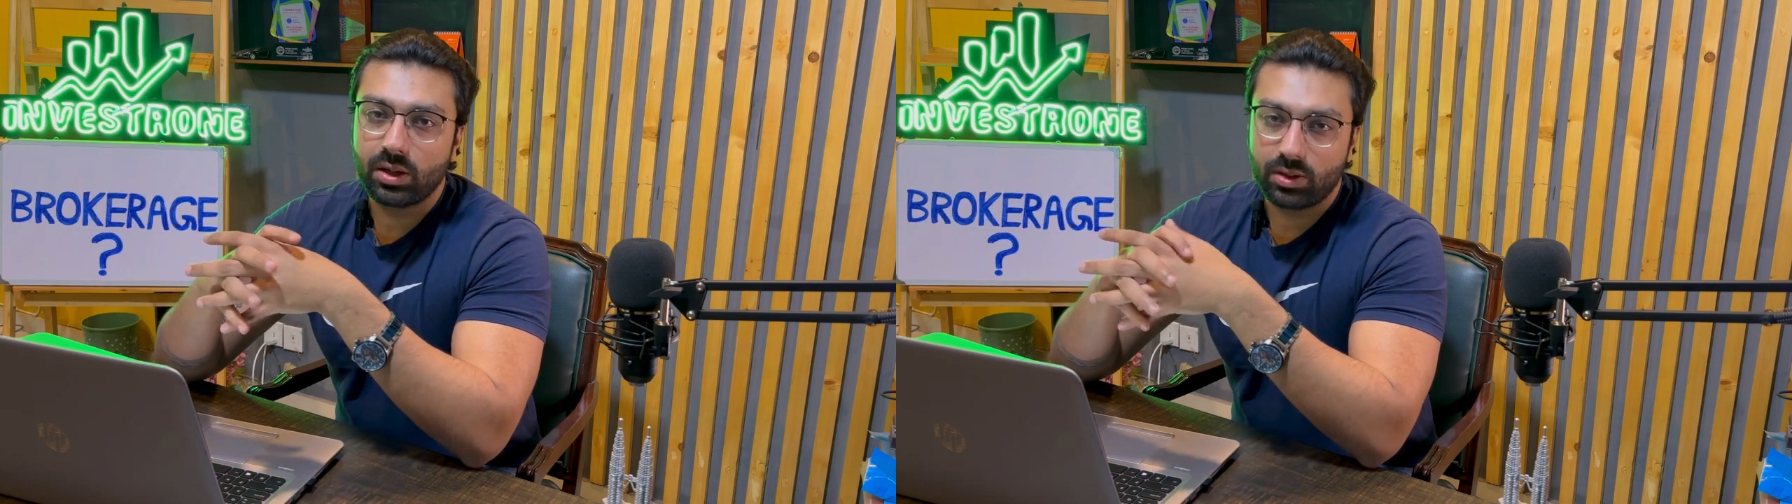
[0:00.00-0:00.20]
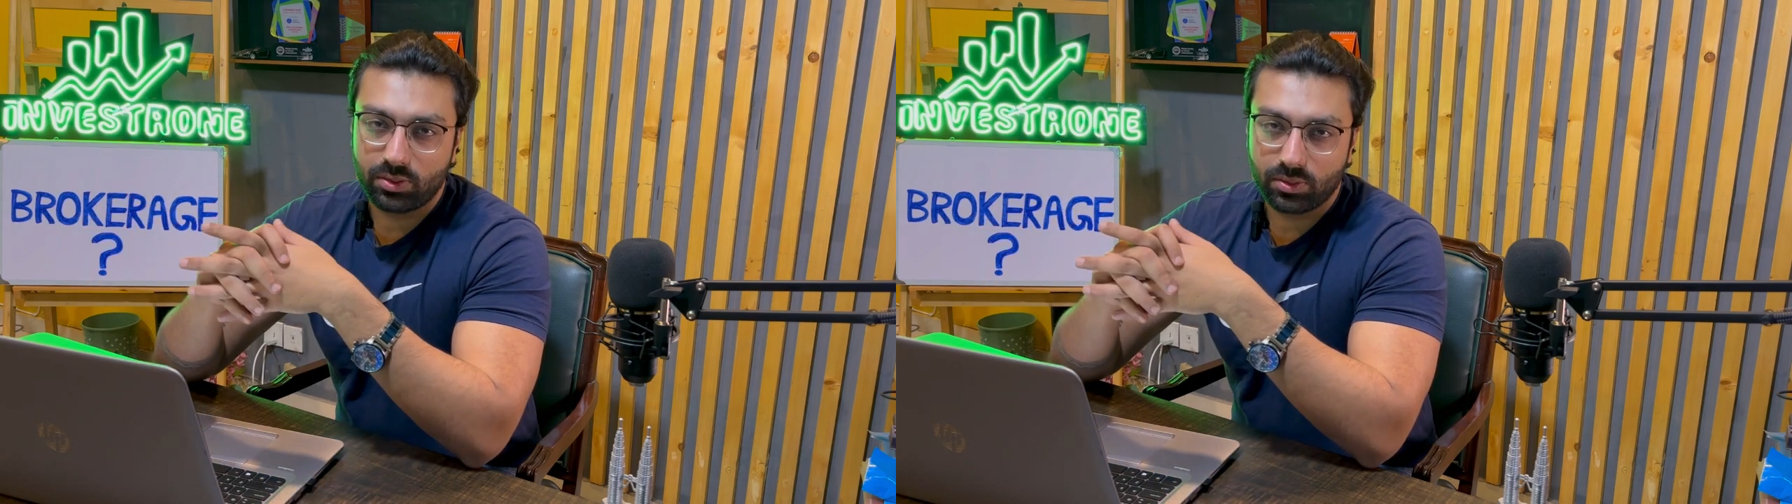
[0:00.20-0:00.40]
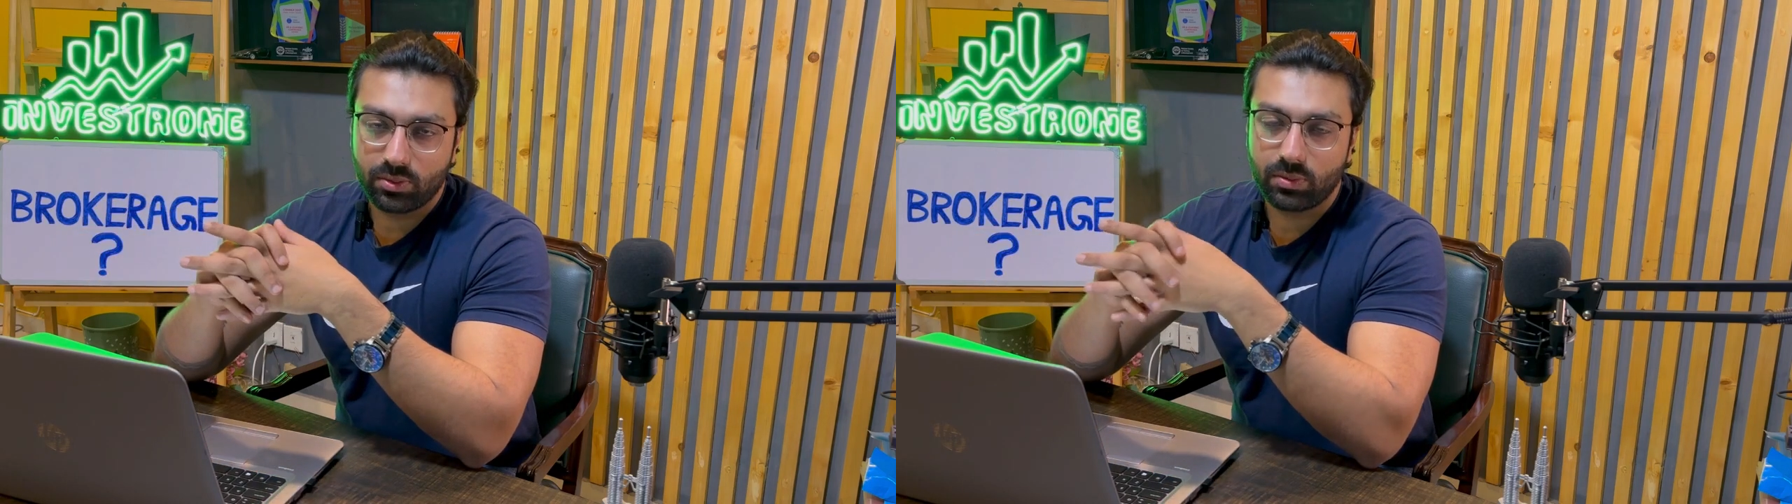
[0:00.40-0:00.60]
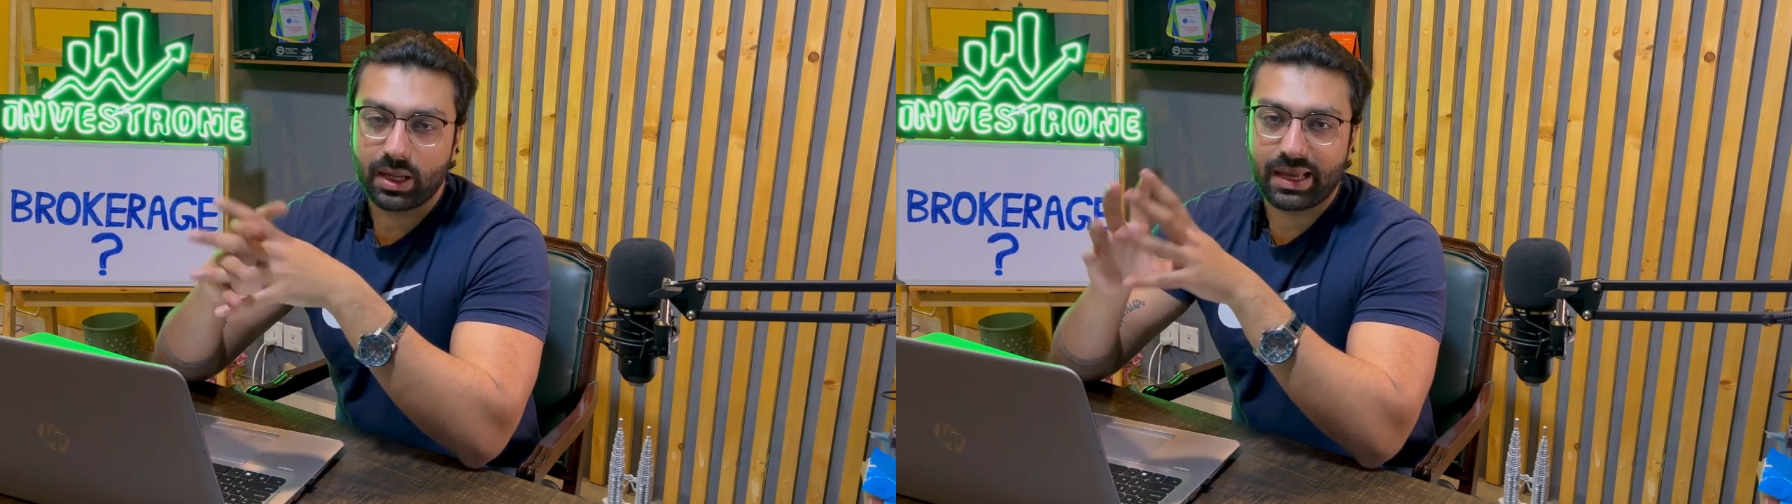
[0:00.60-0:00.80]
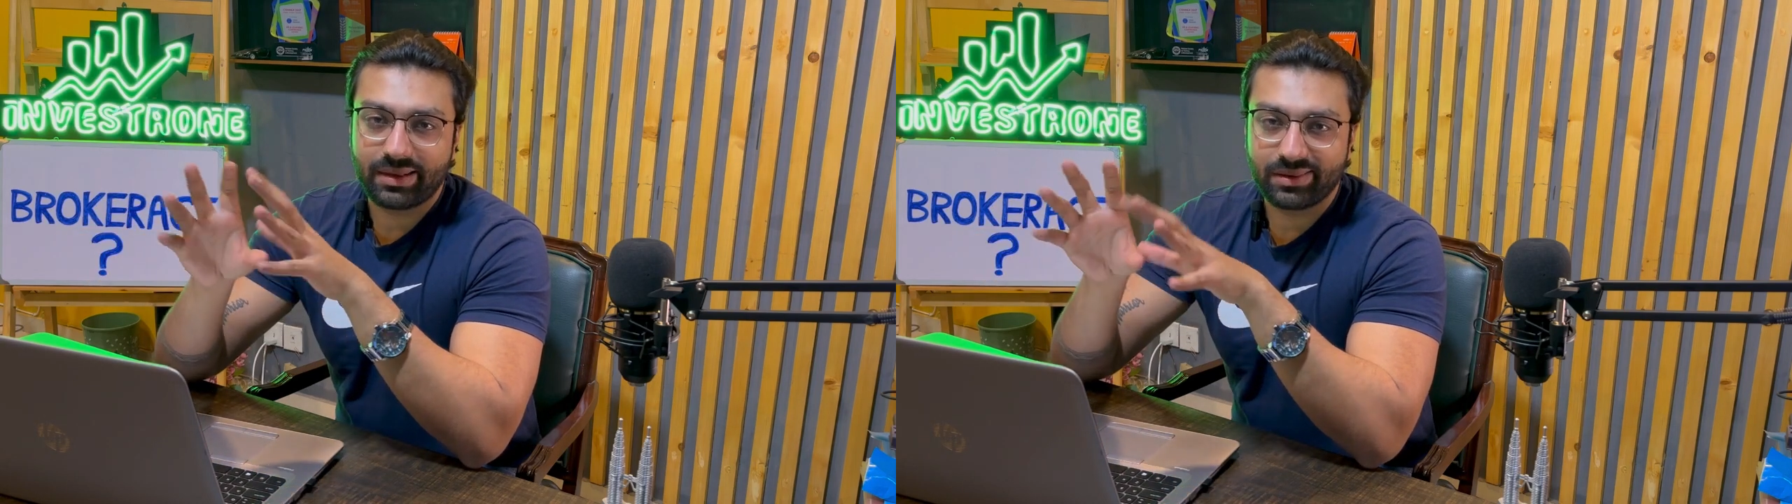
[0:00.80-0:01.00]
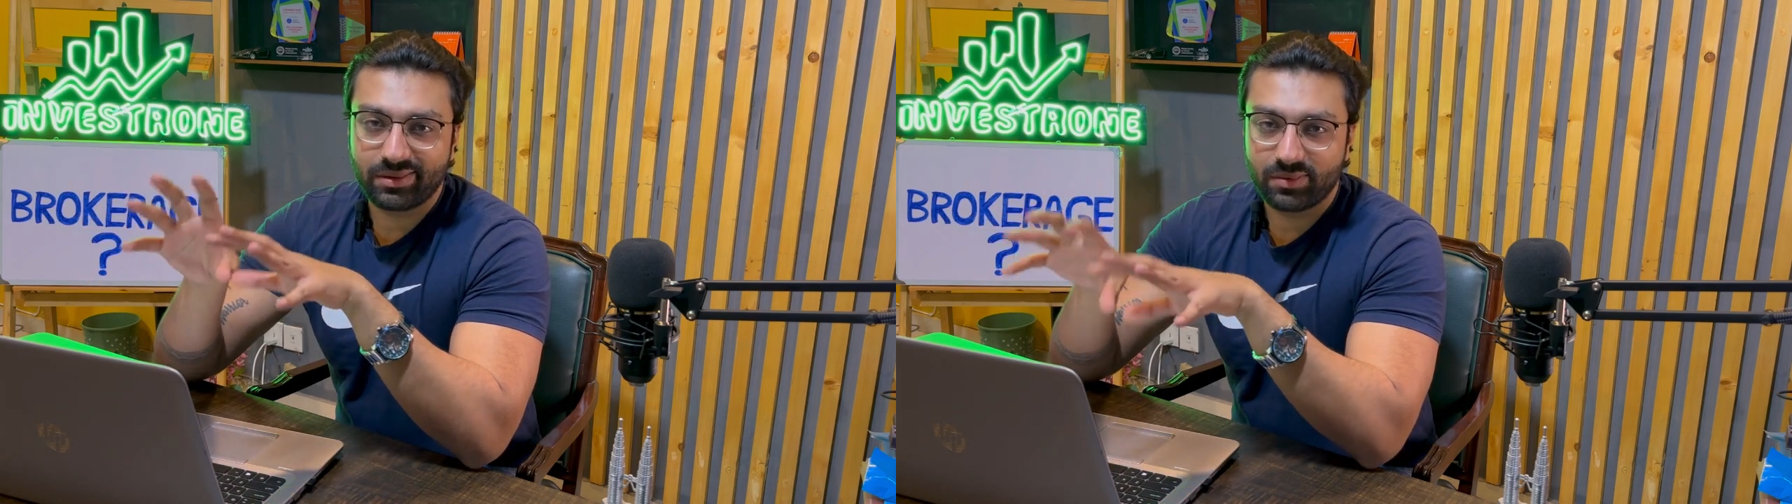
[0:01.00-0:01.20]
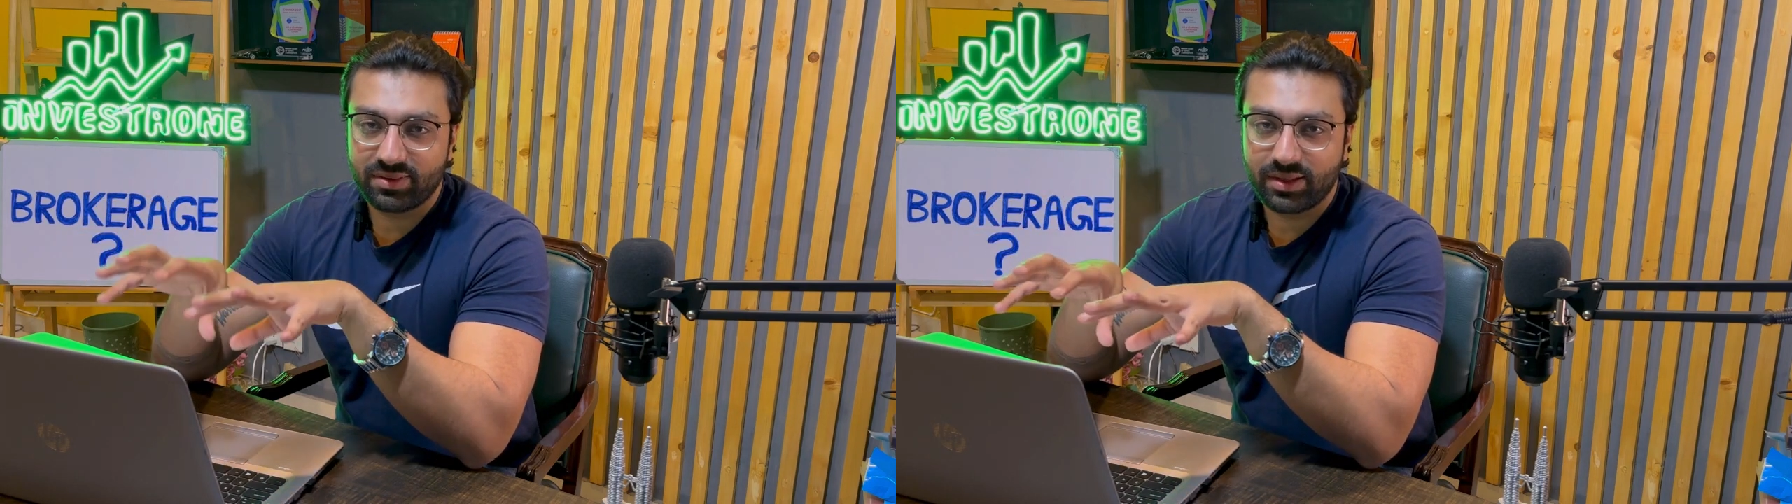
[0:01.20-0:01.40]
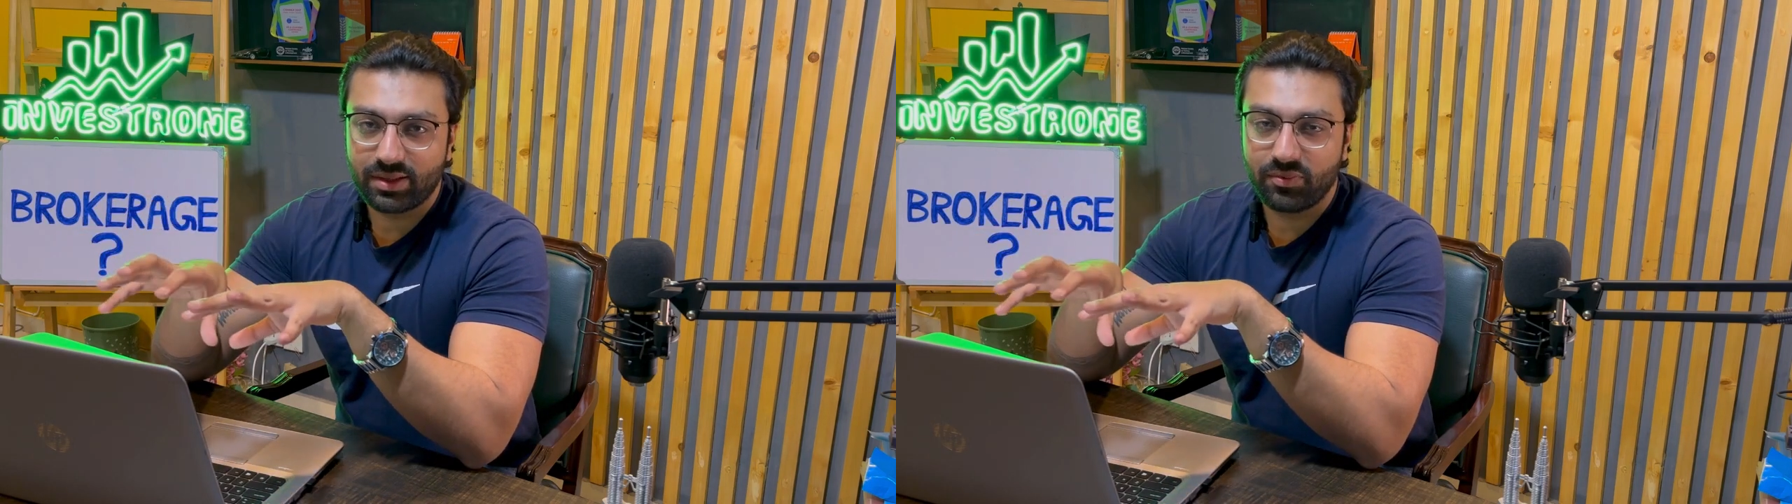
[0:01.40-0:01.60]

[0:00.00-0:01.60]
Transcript: Go and see the